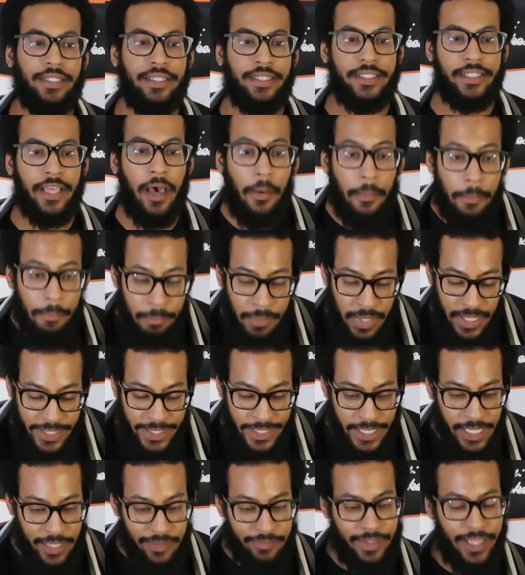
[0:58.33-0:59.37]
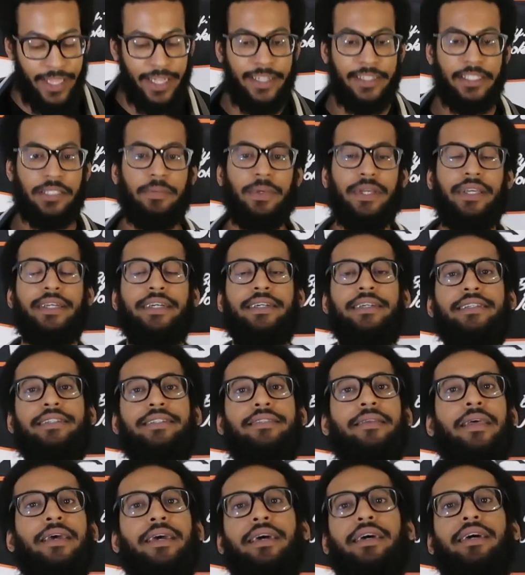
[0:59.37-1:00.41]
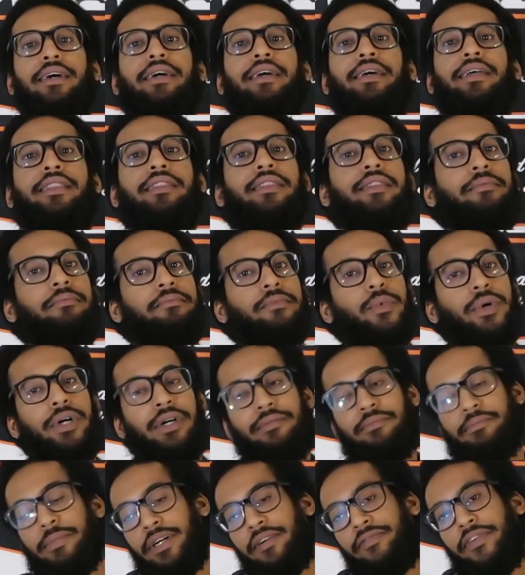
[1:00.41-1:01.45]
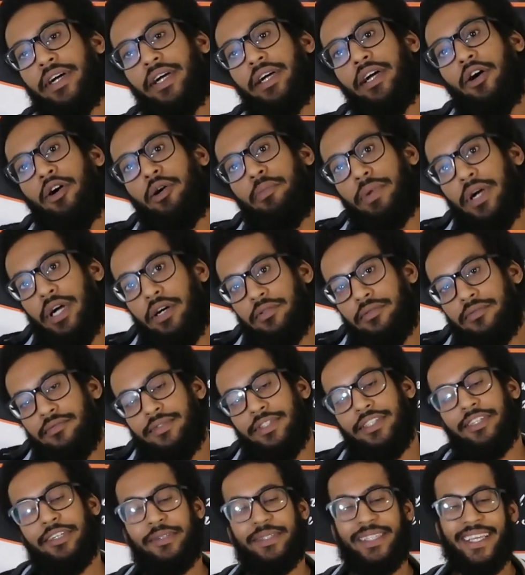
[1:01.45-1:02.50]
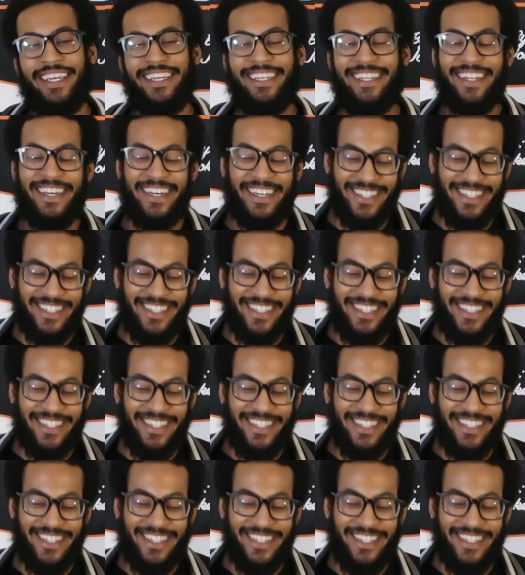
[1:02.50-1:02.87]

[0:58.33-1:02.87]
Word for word: Some believe that it's because, well, motherfucker going broke. You know what I'm saying?